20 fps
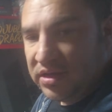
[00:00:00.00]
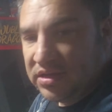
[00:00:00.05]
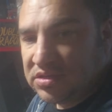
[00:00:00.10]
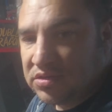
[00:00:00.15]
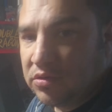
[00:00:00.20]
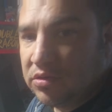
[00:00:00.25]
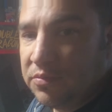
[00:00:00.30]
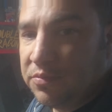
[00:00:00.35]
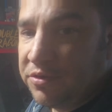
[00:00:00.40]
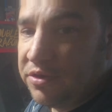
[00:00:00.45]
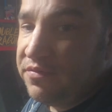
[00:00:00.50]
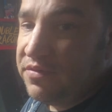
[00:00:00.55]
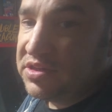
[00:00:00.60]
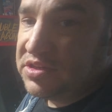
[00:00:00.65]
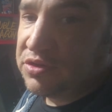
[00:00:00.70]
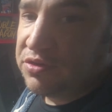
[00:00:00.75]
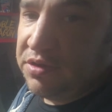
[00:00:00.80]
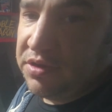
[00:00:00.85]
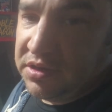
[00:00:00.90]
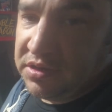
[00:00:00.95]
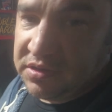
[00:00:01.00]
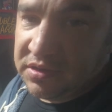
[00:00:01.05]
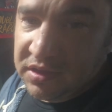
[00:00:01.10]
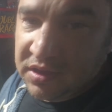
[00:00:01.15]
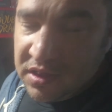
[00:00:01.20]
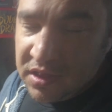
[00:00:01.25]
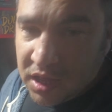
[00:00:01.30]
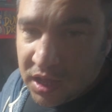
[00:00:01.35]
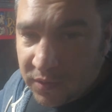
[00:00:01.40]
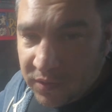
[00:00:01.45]
so on the previous screen,
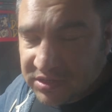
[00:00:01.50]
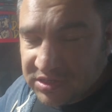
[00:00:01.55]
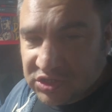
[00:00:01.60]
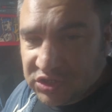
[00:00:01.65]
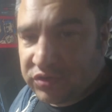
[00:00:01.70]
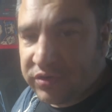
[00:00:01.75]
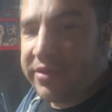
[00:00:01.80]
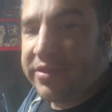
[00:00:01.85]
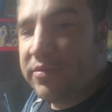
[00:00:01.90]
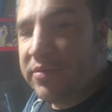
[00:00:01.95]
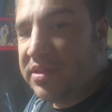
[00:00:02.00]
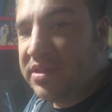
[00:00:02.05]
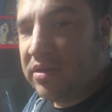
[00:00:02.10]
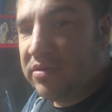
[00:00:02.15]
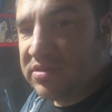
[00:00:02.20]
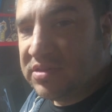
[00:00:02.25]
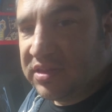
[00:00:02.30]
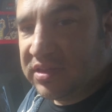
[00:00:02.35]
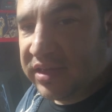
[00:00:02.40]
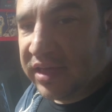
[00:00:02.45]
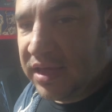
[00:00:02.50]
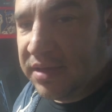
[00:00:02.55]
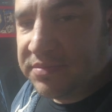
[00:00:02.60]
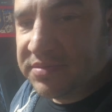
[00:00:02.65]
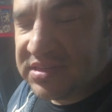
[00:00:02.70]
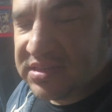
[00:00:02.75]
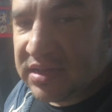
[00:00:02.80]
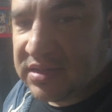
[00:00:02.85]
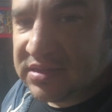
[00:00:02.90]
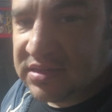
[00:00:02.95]
I went straight the way down to the game
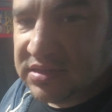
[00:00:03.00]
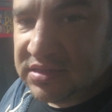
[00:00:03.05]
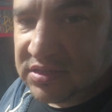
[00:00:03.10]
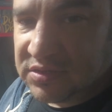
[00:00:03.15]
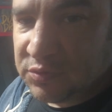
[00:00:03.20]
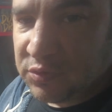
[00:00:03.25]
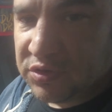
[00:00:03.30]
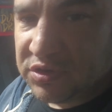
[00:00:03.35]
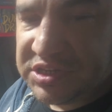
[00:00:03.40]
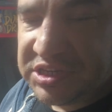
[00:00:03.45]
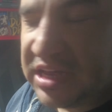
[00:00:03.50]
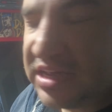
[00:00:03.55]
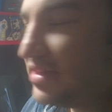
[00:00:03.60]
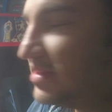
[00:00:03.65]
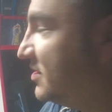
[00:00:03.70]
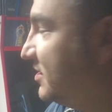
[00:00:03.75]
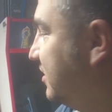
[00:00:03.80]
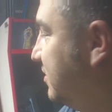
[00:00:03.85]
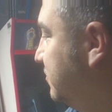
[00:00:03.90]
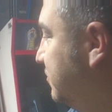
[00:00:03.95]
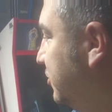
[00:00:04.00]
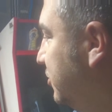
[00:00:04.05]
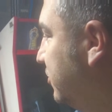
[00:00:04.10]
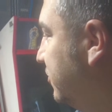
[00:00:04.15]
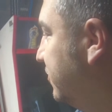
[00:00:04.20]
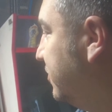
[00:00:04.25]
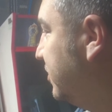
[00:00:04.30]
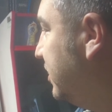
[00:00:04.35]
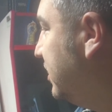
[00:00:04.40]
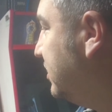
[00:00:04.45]
settings, and we want to test the input
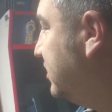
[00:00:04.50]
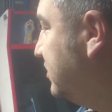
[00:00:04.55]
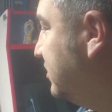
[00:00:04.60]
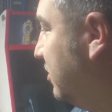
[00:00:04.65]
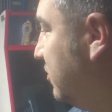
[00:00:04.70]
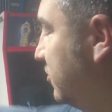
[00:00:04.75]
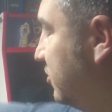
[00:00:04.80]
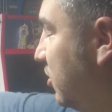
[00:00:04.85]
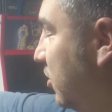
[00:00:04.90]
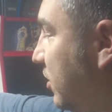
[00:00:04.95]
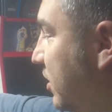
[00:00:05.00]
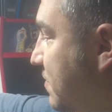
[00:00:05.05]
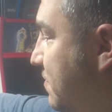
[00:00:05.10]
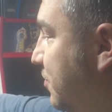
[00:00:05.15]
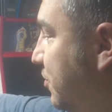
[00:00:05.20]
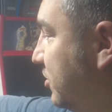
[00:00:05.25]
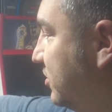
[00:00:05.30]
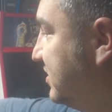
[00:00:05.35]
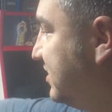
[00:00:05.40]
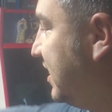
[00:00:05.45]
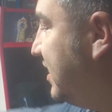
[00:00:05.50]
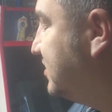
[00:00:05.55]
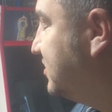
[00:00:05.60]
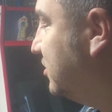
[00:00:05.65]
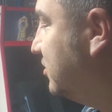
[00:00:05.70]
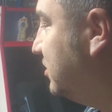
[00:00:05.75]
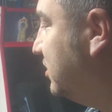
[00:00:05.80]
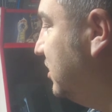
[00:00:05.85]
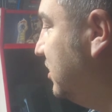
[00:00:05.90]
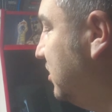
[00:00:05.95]
for that. And then we've got input test
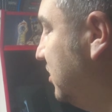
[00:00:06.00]
on here